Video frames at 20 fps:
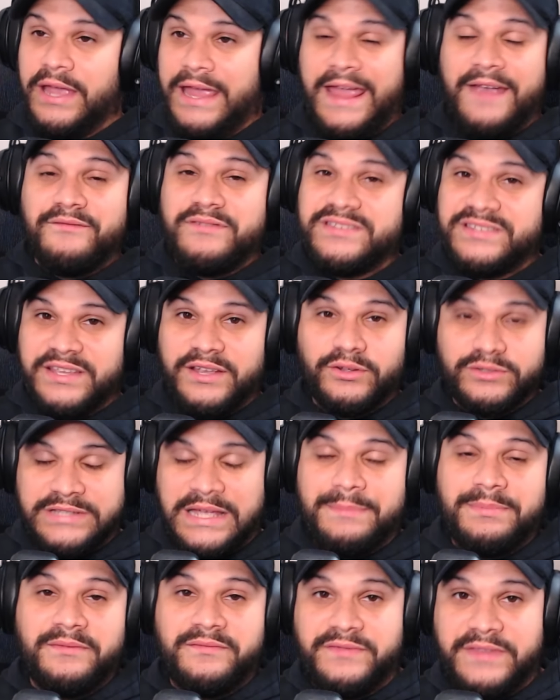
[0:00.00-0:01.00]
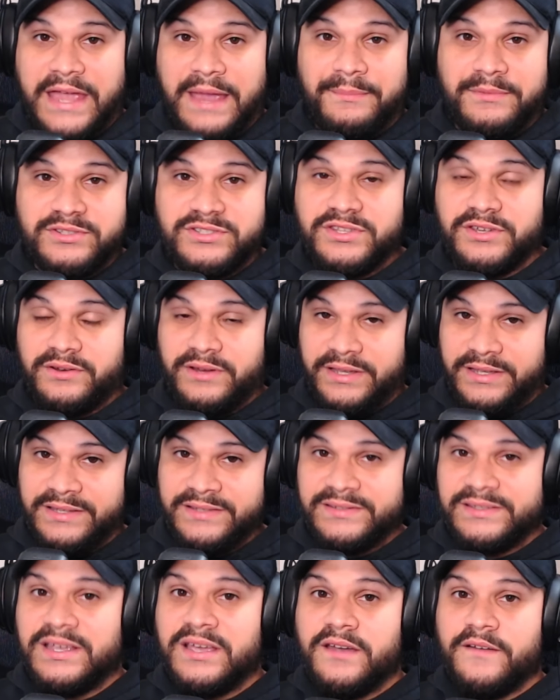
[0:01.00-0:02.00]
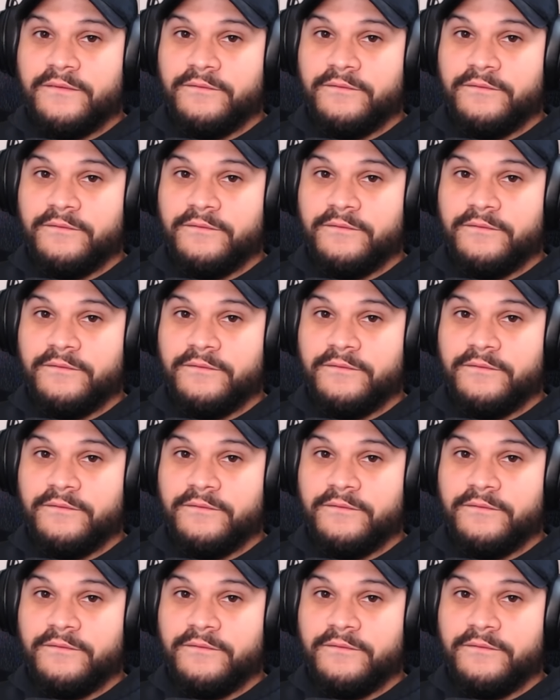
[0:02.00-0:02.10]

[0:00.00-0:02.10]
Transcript: Every single type of damage there is,